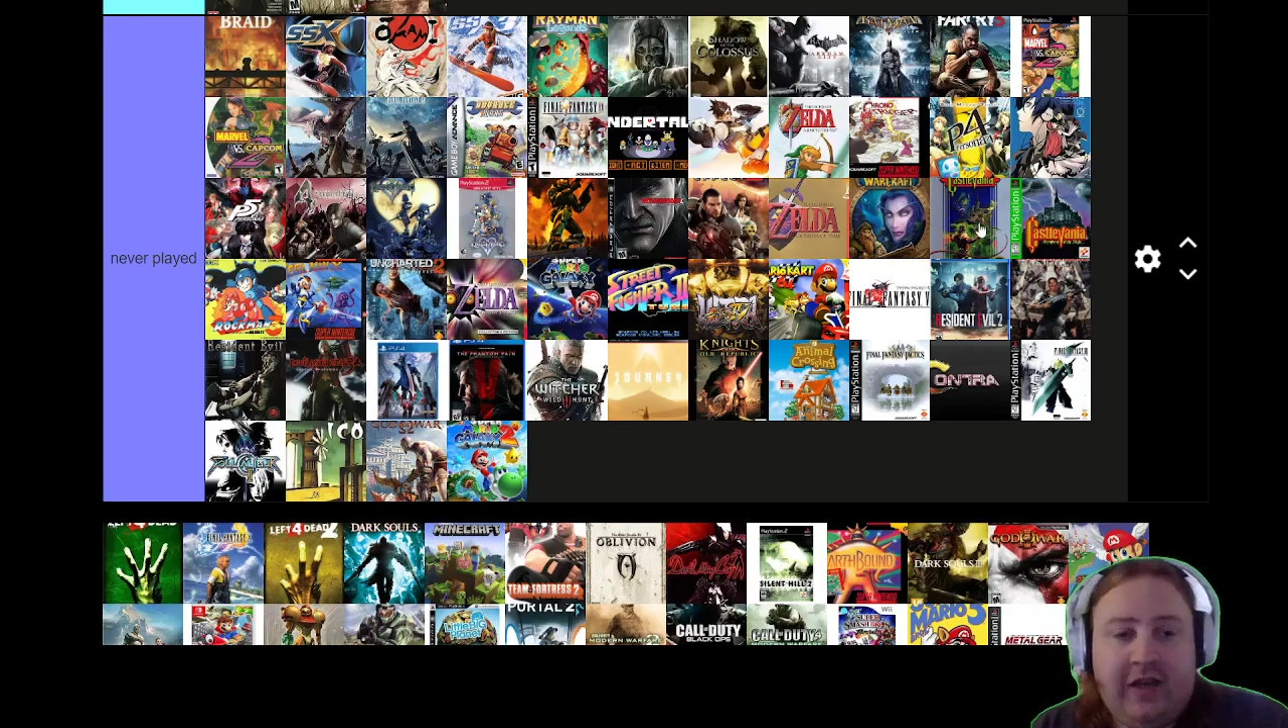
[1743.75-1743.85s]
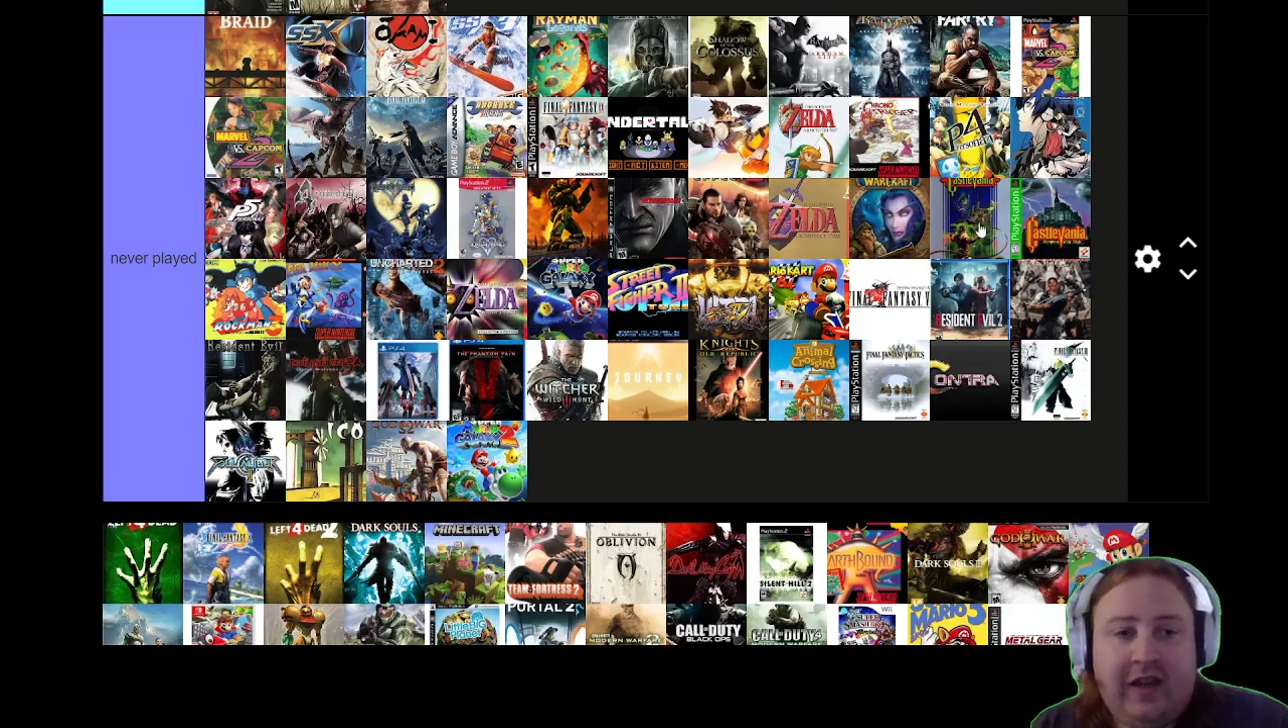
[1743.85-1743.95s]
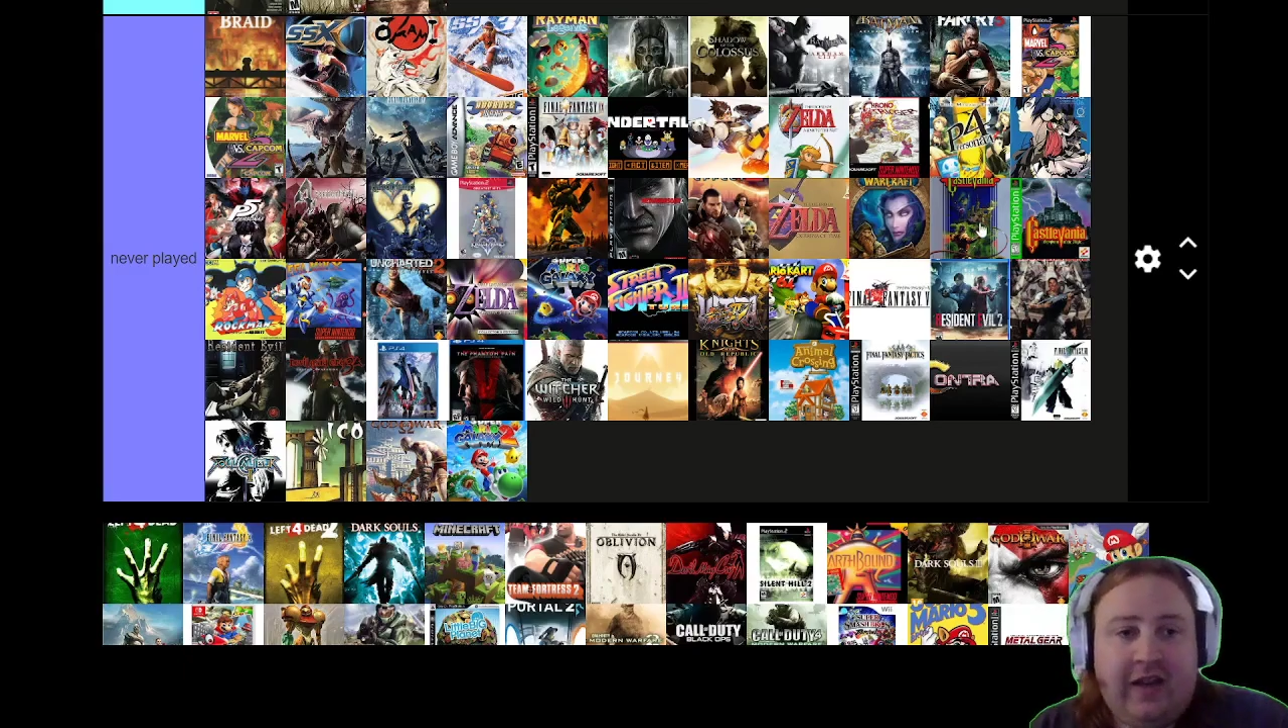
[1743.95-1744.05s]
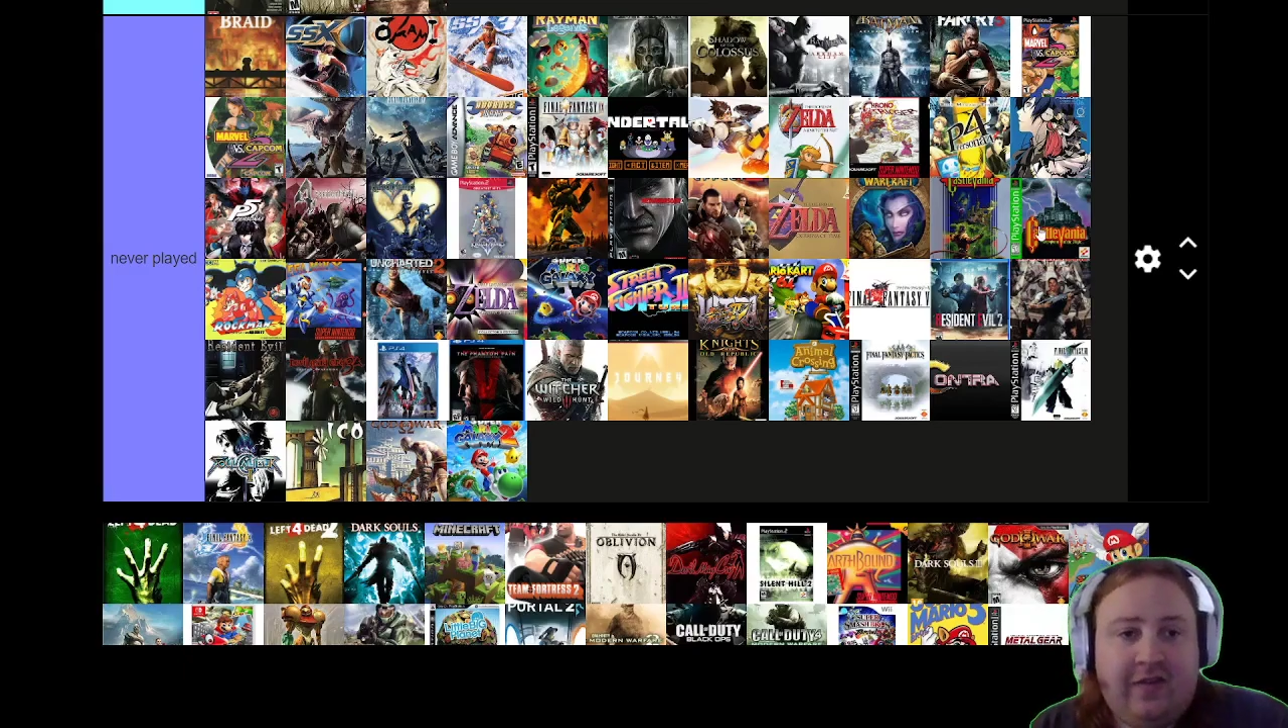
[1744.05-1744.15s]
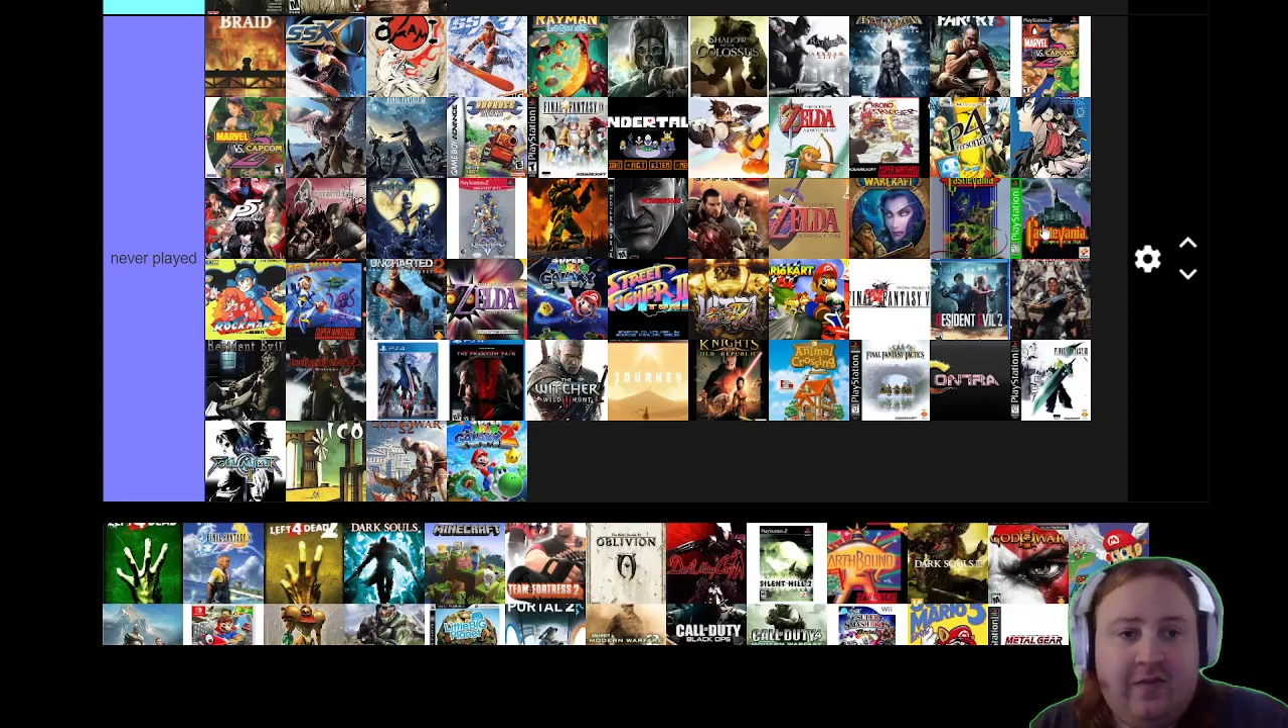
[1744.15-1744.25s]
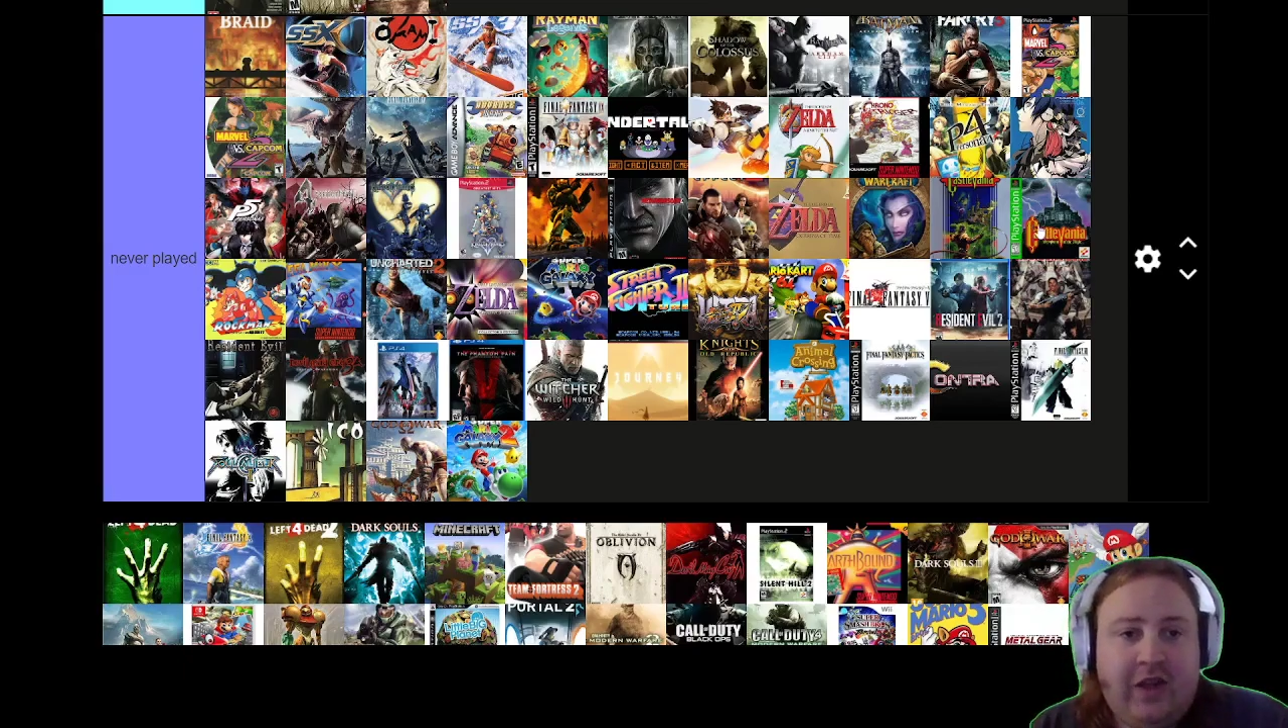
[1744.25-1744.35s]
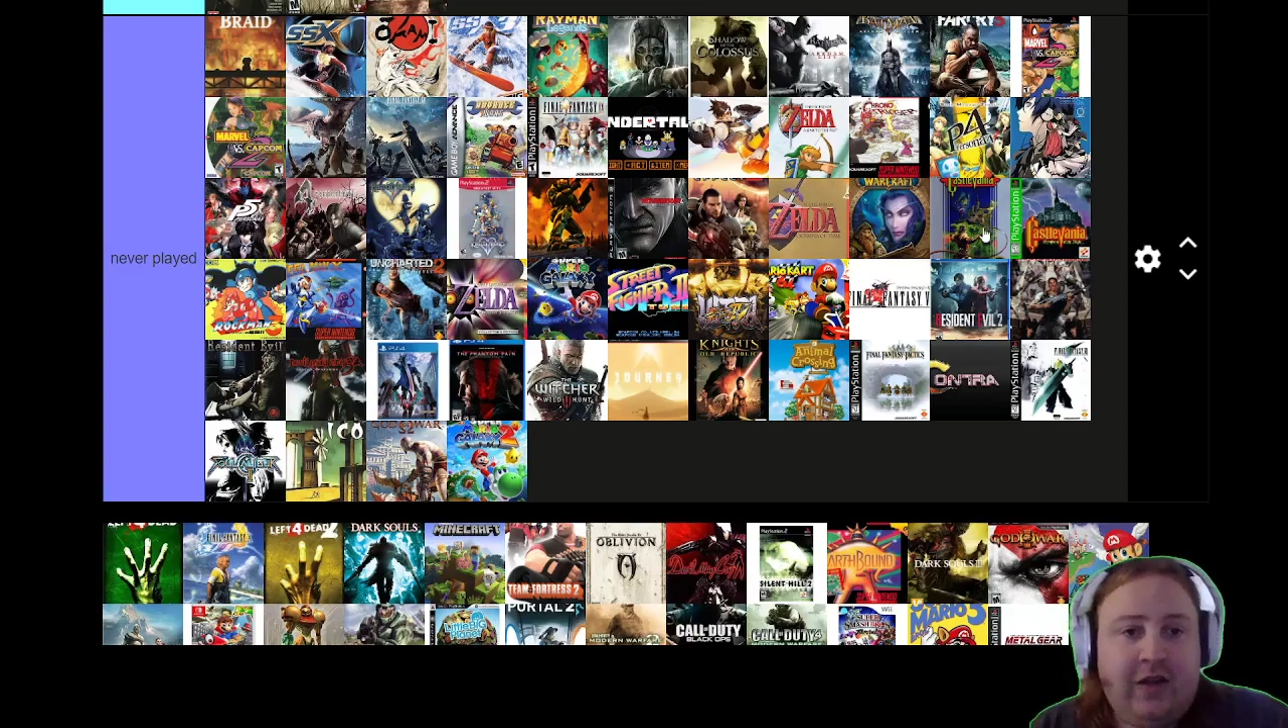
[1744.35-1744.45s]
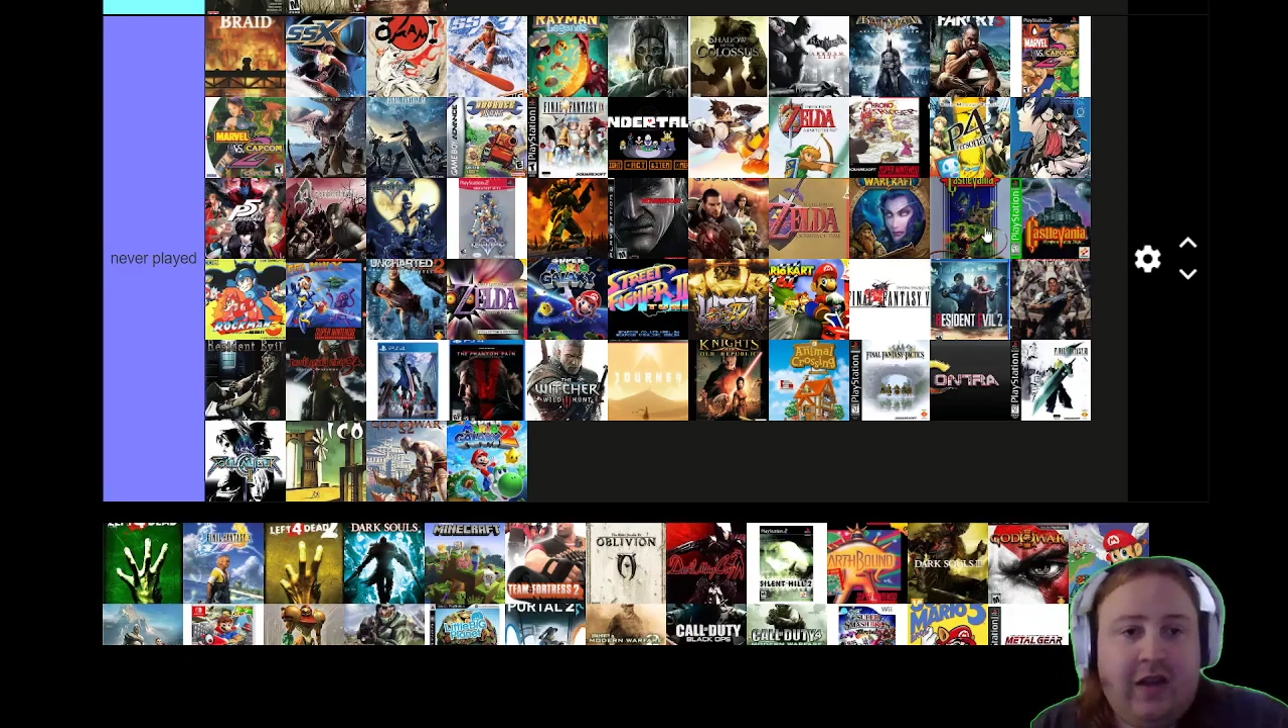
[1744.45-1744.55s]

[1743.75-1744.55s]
Castlevania.